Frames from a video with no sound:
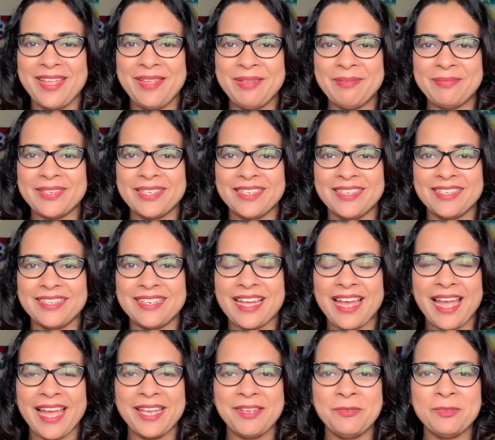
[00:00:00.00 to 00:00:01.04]
but
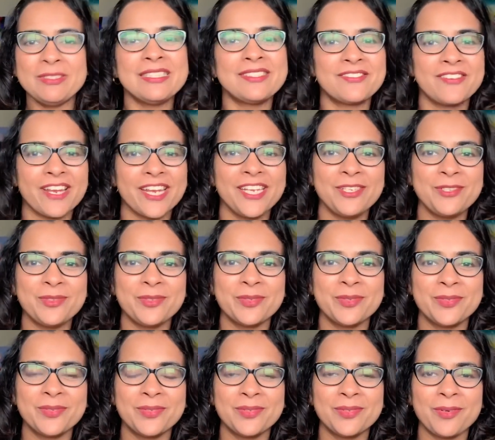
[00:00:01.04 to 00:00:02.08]
I was trying
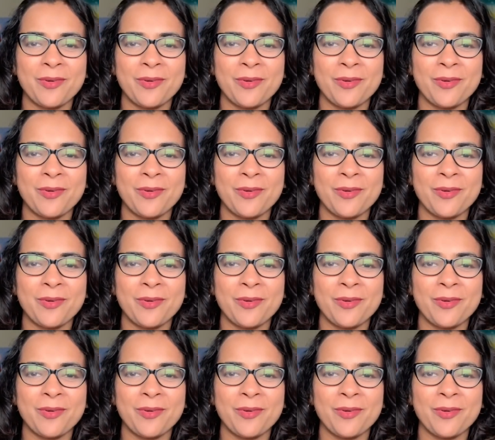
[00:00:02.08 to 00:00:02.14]
to,